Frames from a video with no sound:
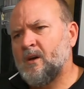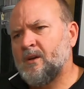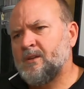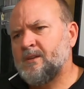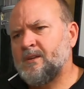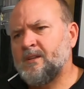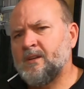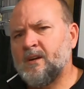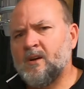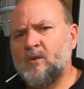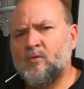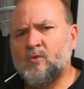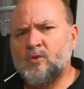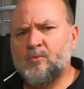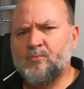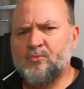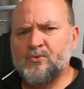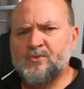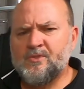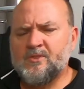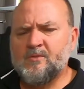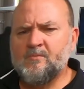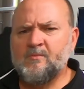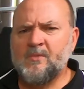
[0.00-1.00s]
You know, I want to
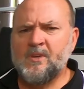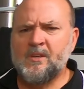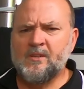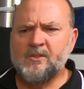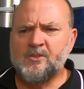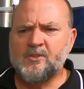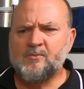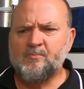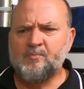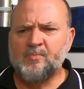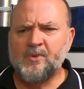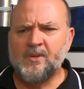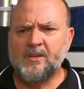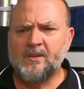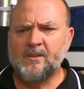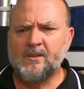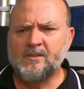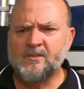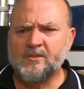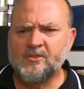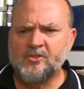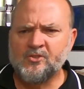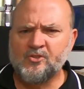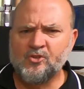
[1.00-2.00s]
brew some English
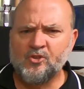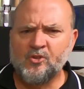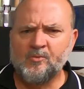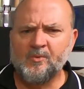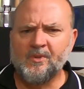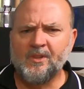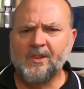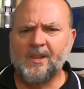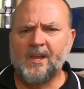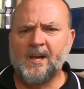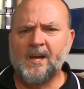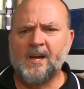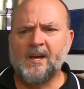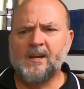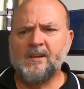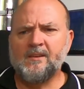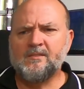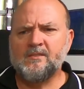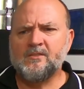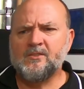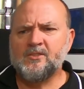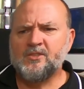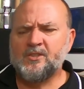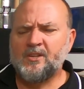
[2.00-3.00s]
bitters and German lagers
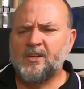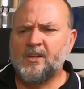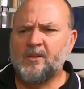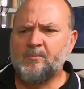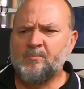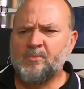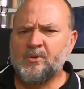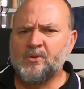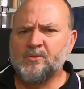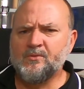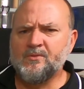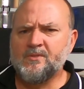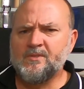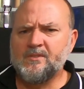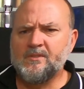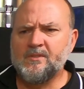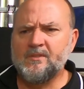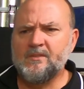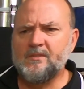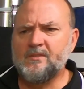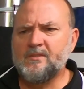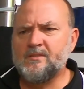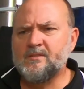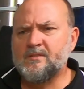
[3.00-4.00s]
and Czech
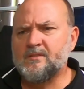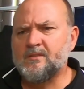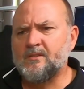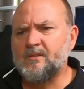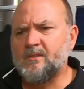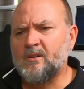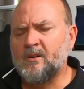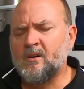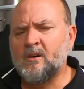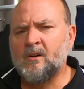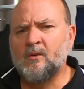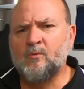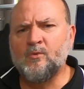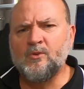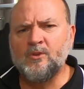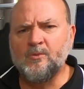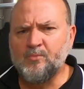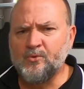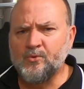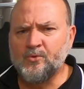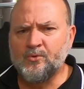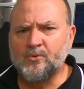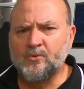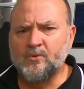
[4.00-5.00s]
pilsners. And oh, I want to
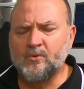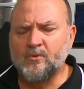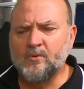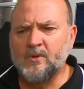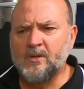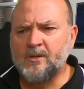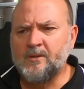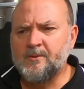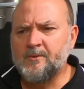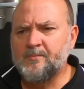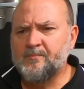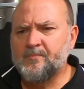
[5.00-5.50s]
brew it all, right?